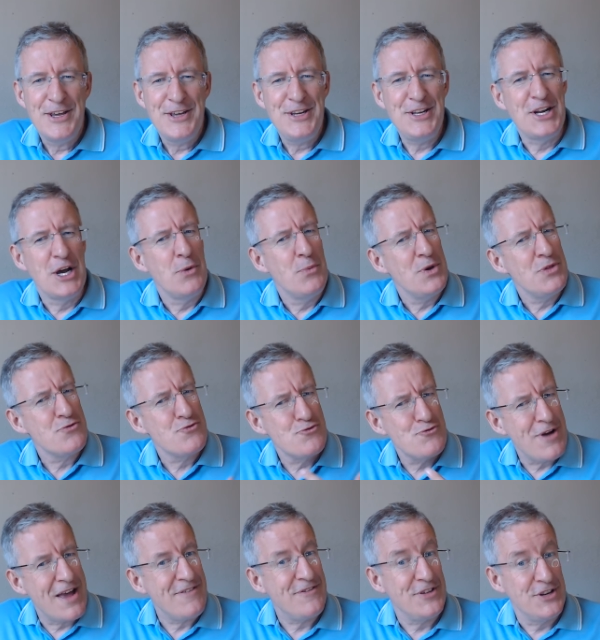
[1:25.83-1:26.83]
You know, with
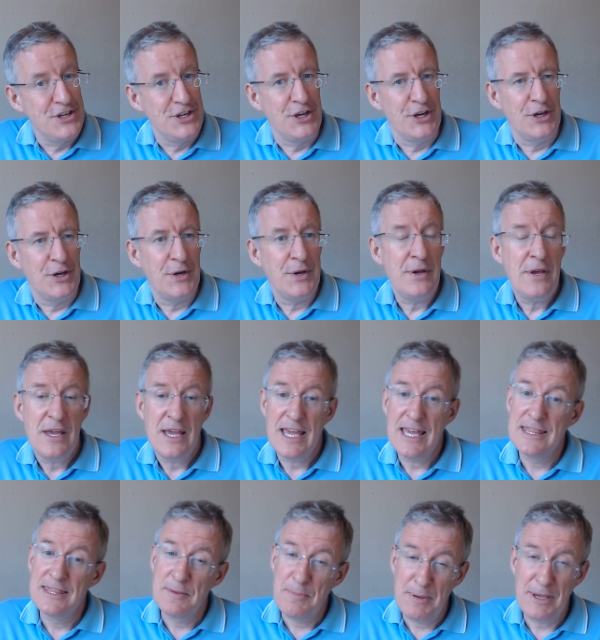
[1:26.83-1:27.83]
revenue
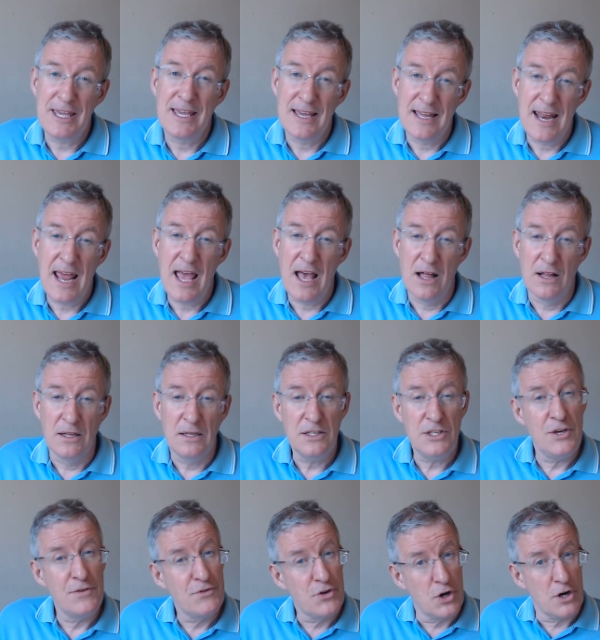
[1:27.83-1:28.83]
in the P&L,
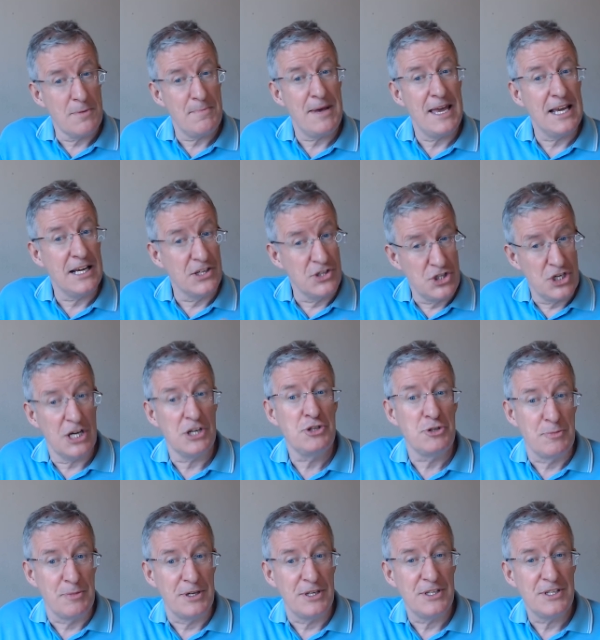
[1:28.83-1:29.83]
you've got to make a
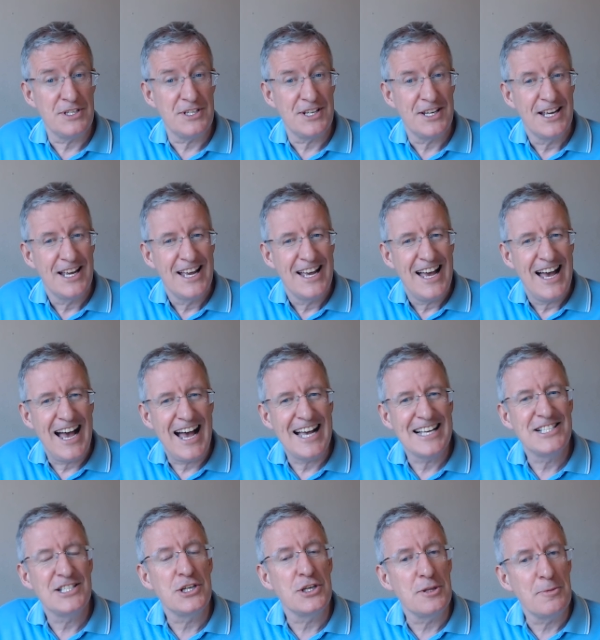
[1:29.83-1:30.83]
judgment
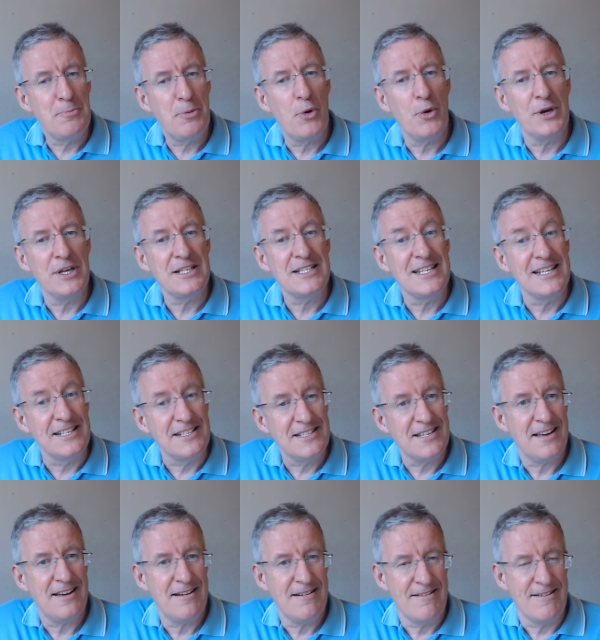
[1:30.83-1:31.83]
as to the point in
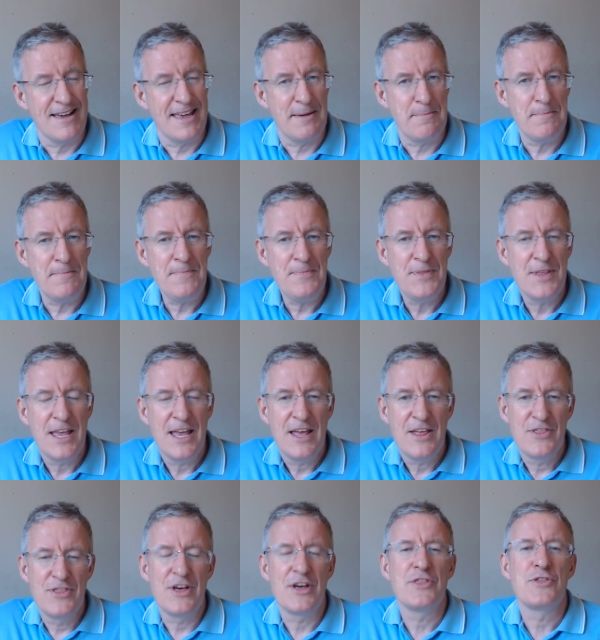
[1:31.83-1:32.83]
time
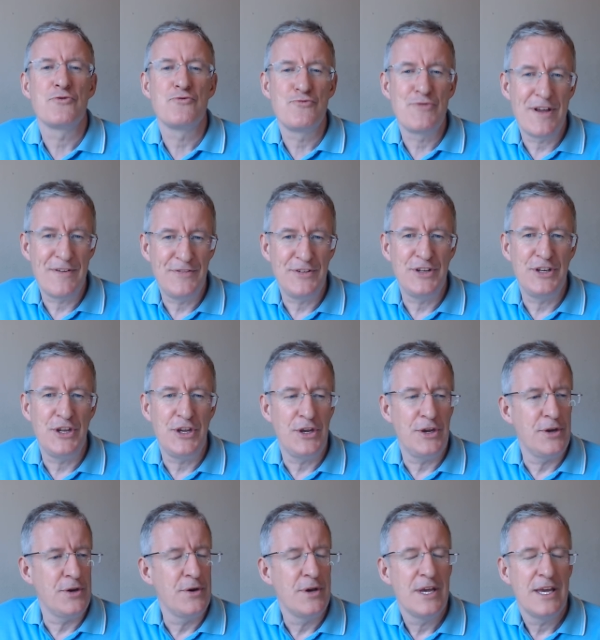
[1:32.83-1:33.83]
that the
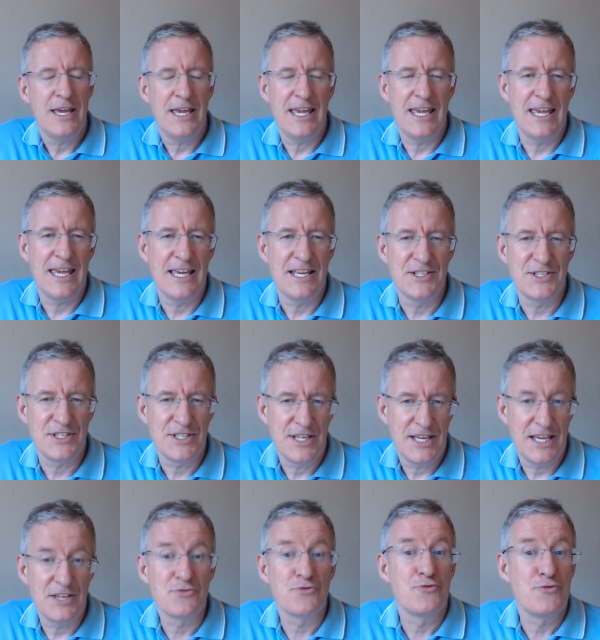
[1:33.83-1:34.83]
revenue is
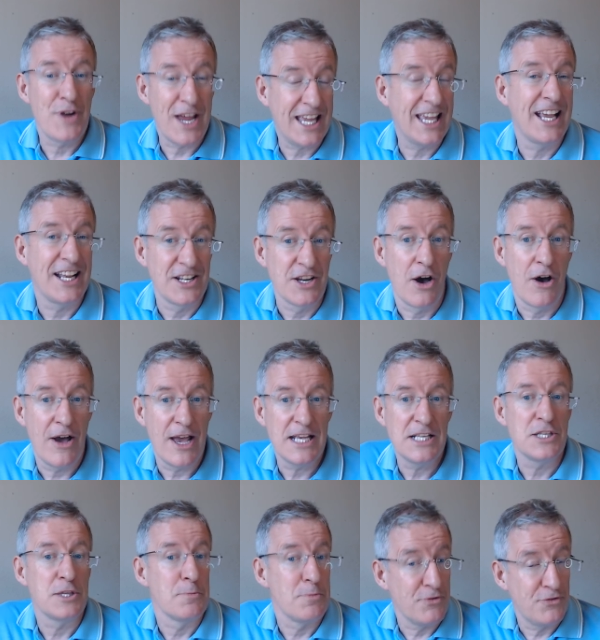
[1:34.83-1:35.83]

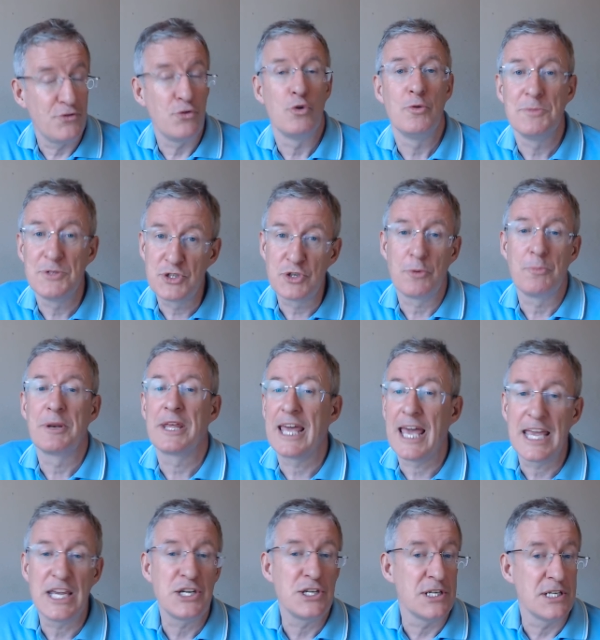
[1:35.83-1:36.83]
recognized, the performance
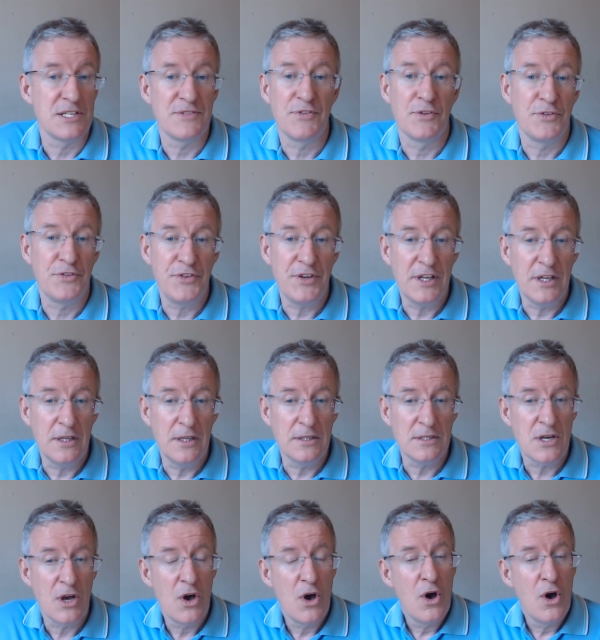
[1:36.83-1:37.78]
obligation is fulfilled,